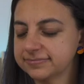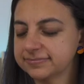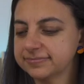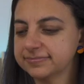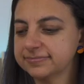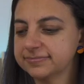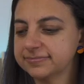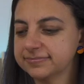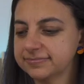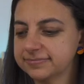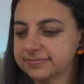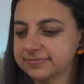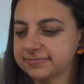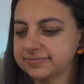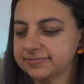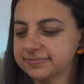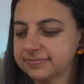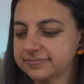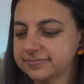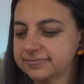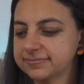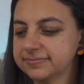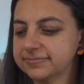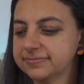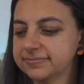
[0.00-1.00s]

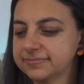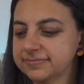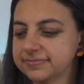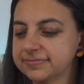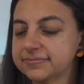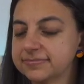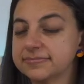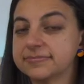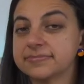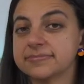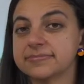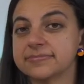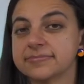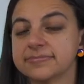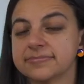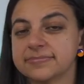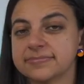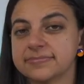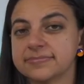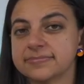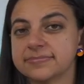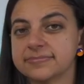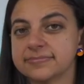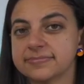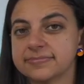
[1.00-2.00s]

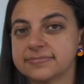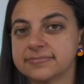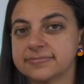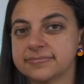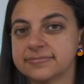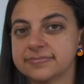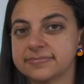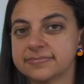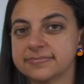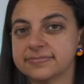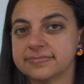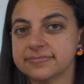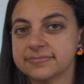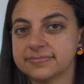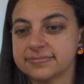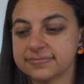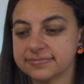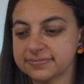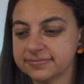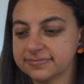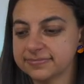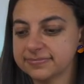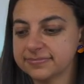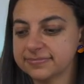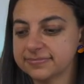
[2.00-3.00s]

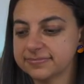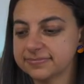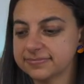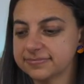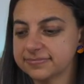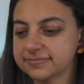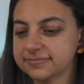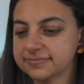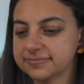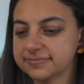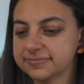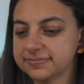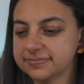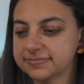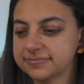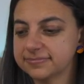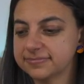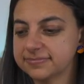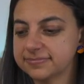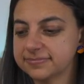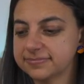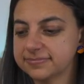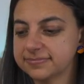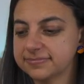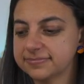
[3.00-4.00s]

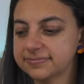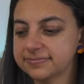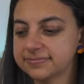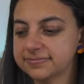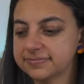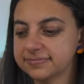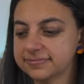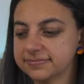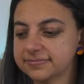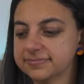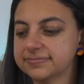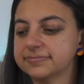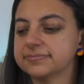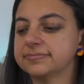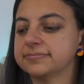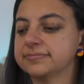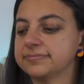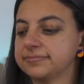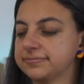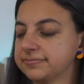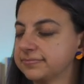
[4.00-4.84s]
[no speech]